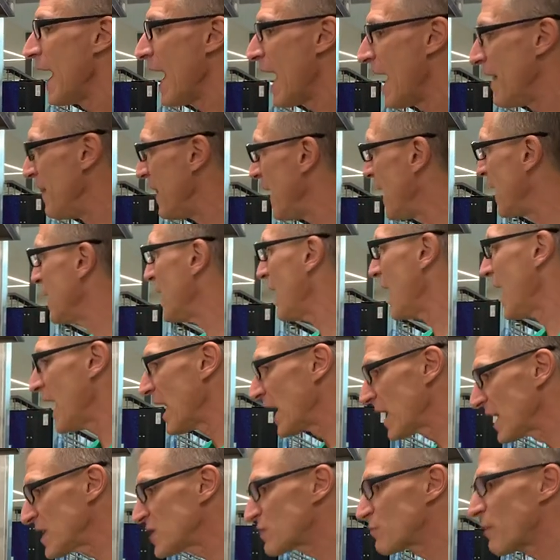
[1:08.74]
and then
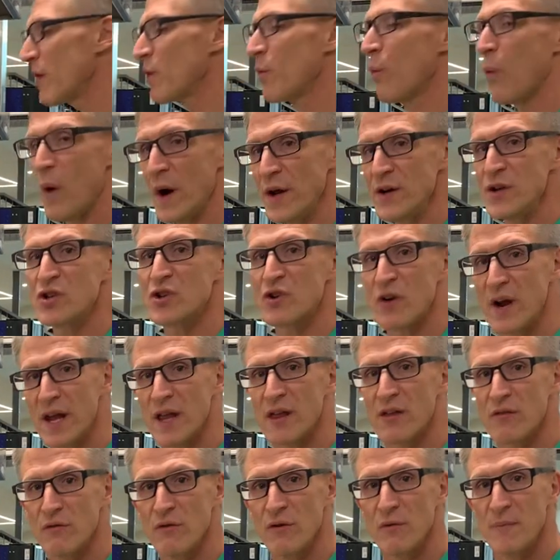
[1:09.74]
at least run one tray
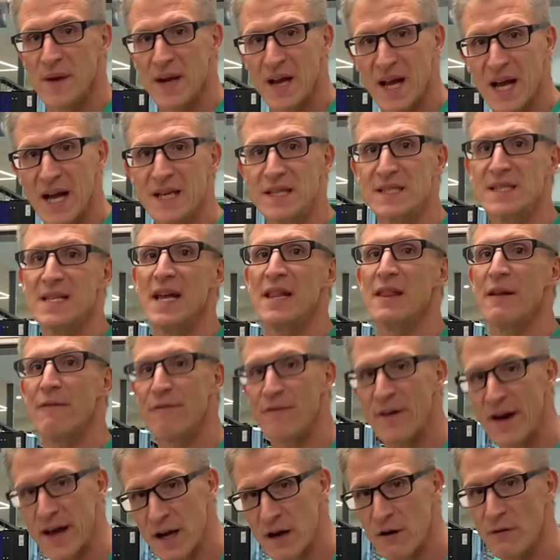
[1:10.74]
through because then the
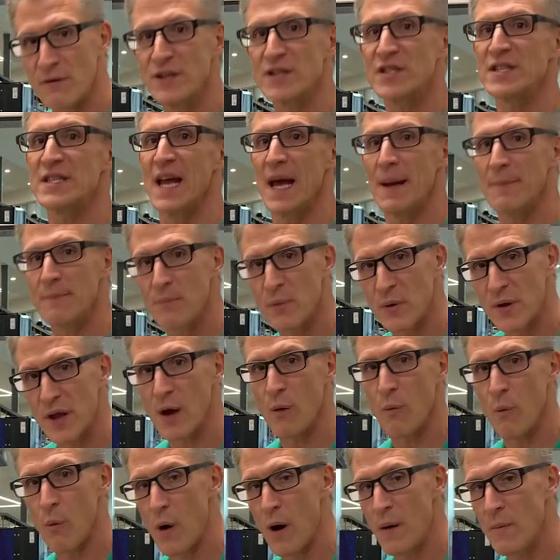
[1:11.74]
final rinse temp will
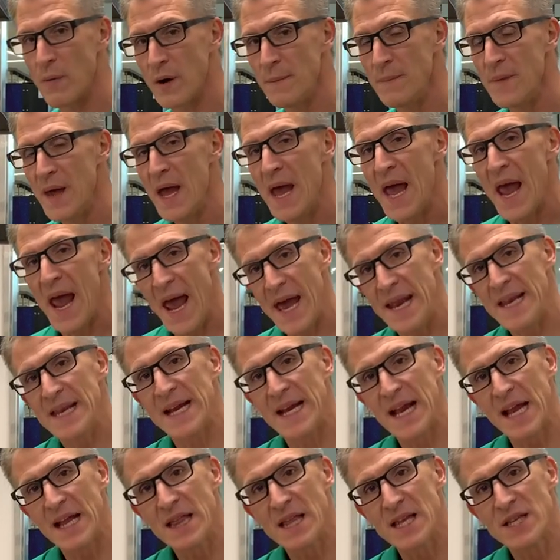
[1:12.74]
get warmer. And to
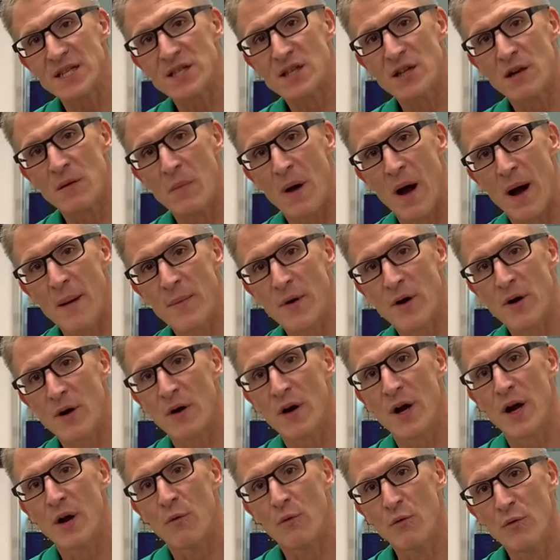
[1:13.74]
get this
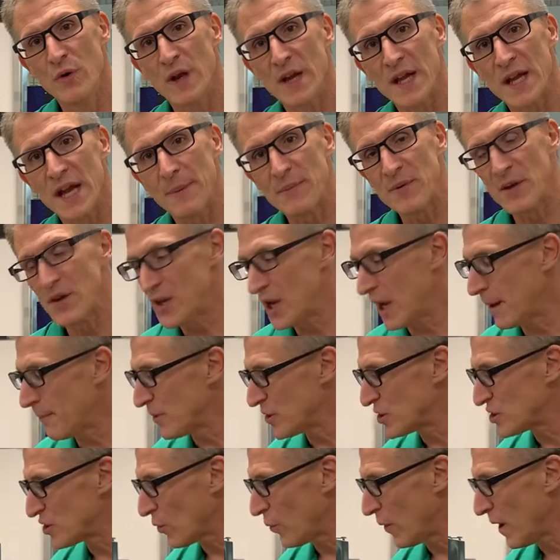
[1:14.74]
thermometer really up to
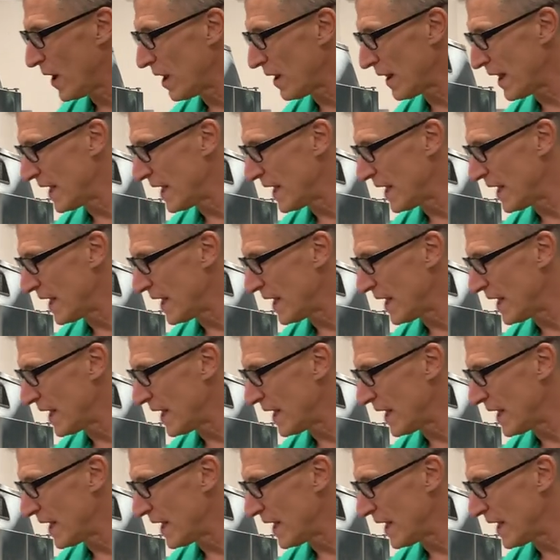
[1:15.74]
temperature well